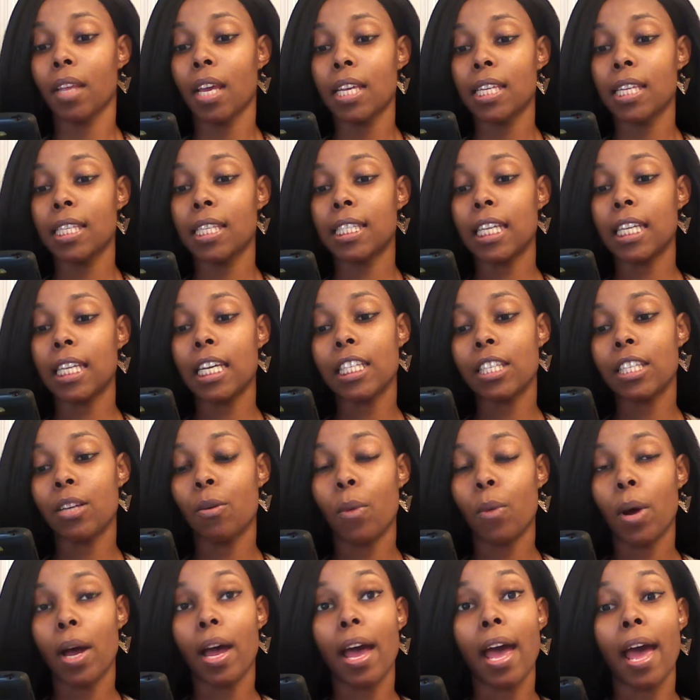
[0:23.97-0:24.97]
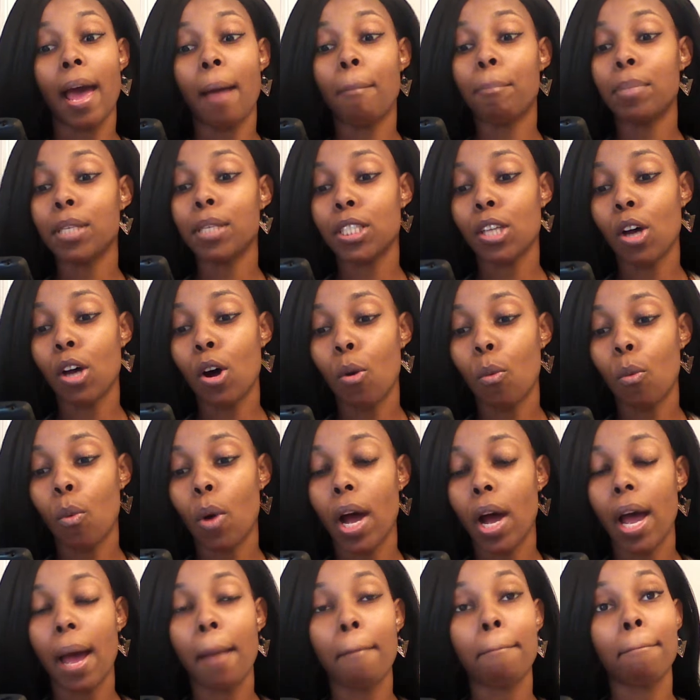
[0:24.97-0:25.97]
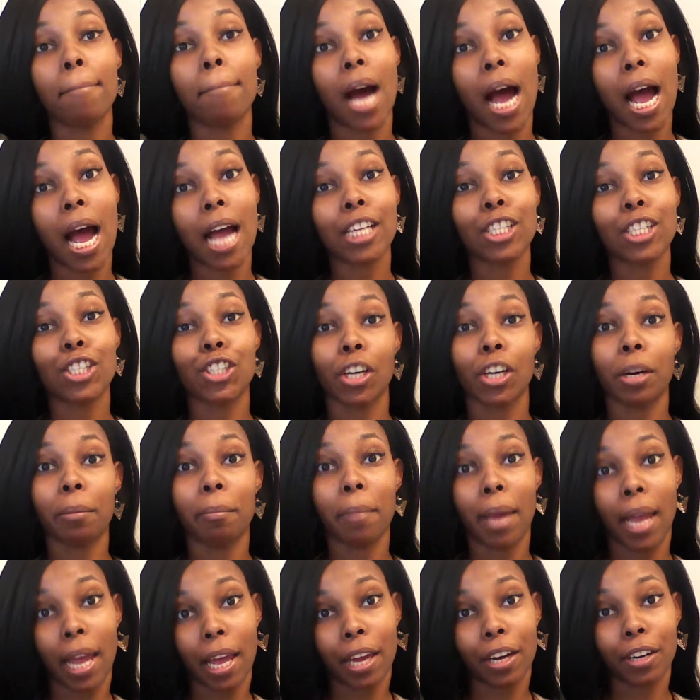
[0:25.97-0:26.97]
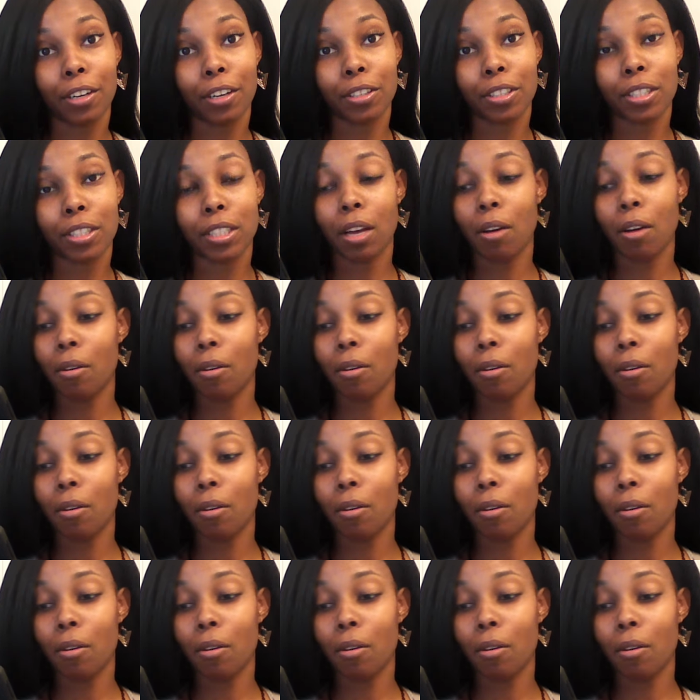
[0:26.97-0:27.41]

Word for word: Season 1, Episode 1, Mind Your Manners.